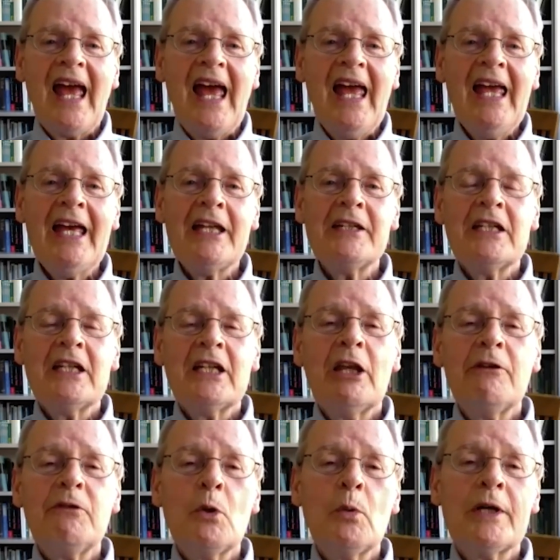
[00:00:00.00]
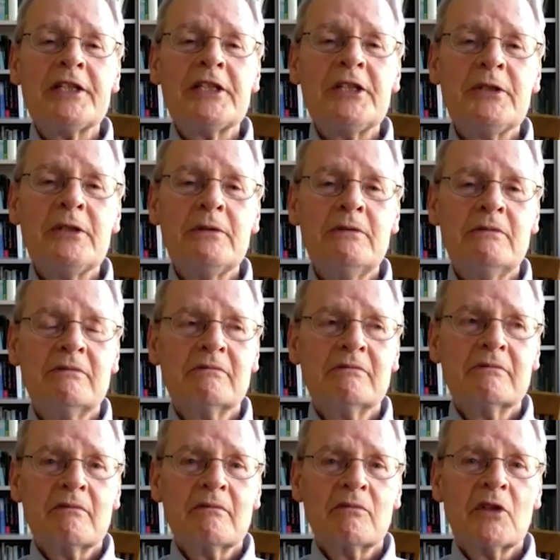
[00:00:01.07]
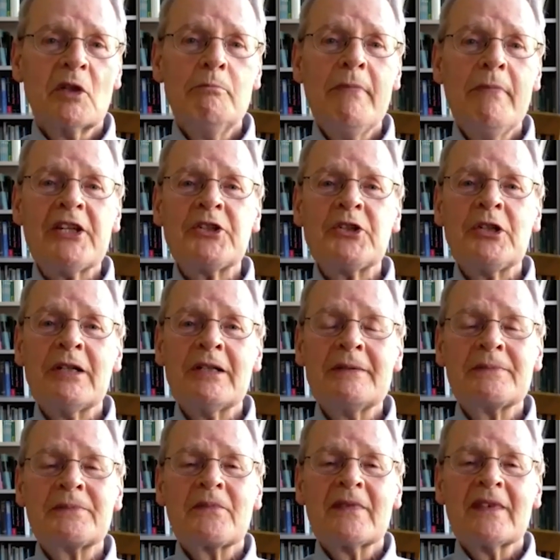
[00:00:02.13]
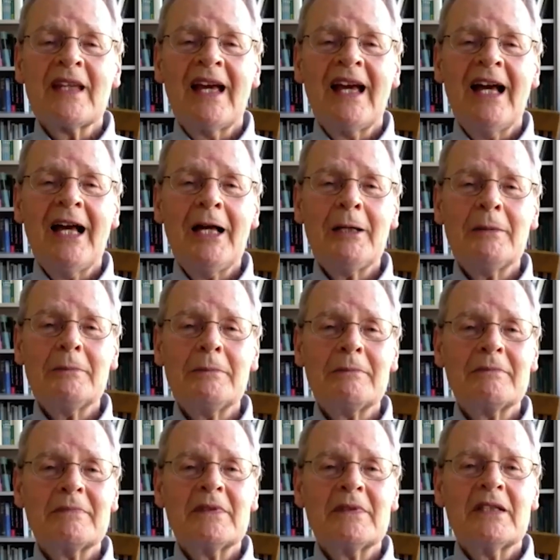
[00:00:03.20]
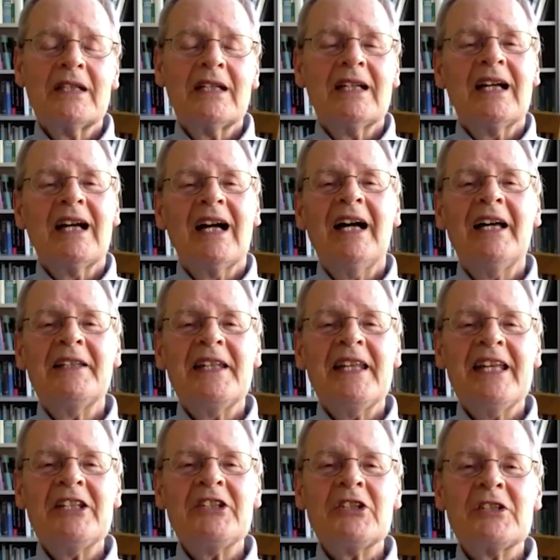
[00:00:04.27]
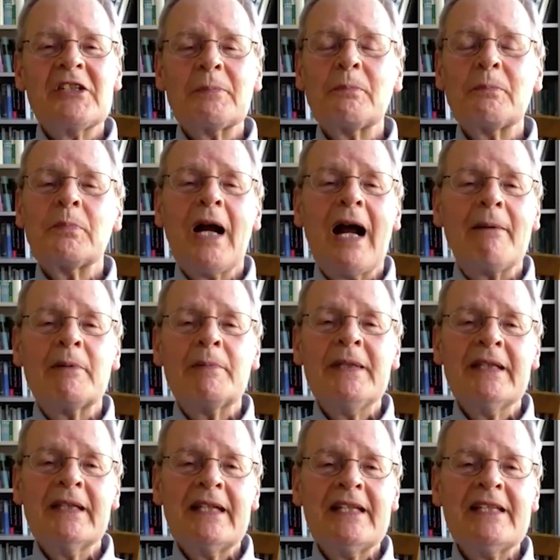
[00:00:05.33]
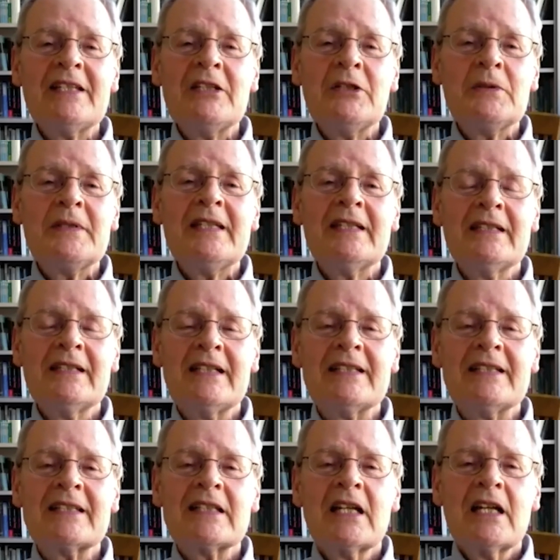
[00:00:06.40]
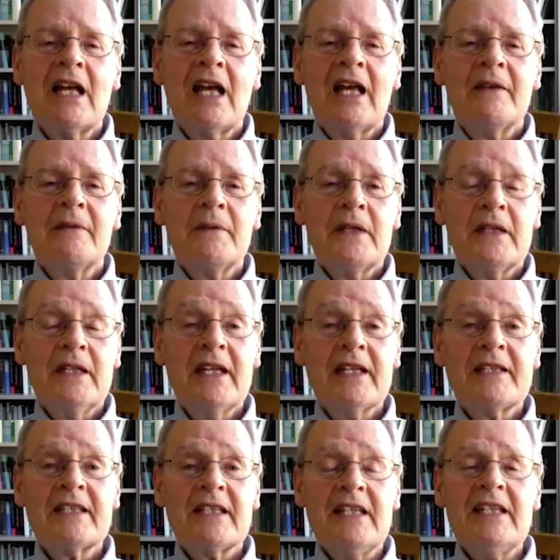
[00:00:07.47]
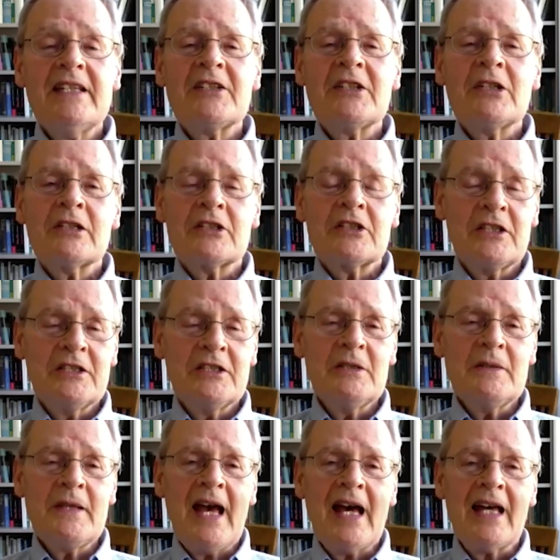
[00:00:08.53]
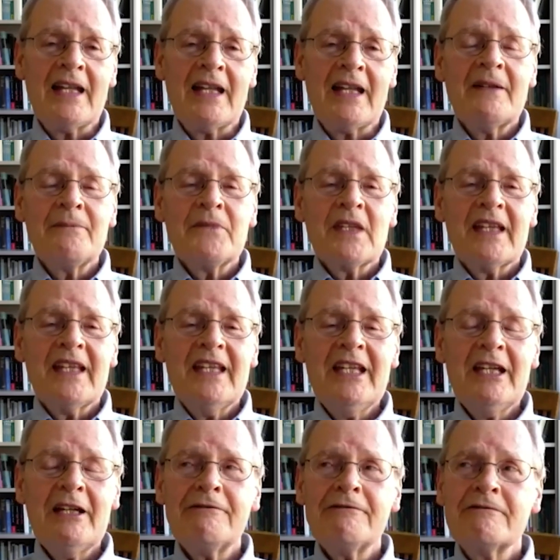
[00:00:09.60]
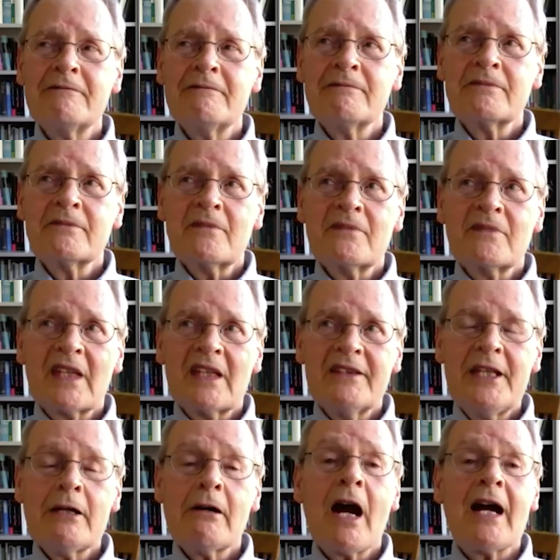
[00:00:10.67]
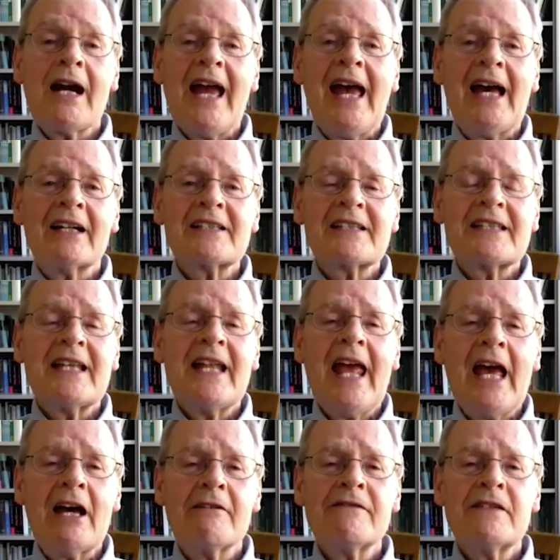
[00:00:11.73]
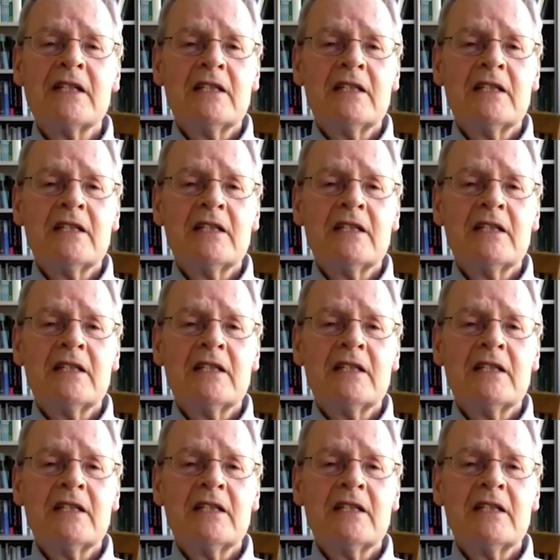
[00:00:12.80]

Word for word: And if you want to measure um, on agents, probabilities, and utilities, it's easier to do that if there are acts that have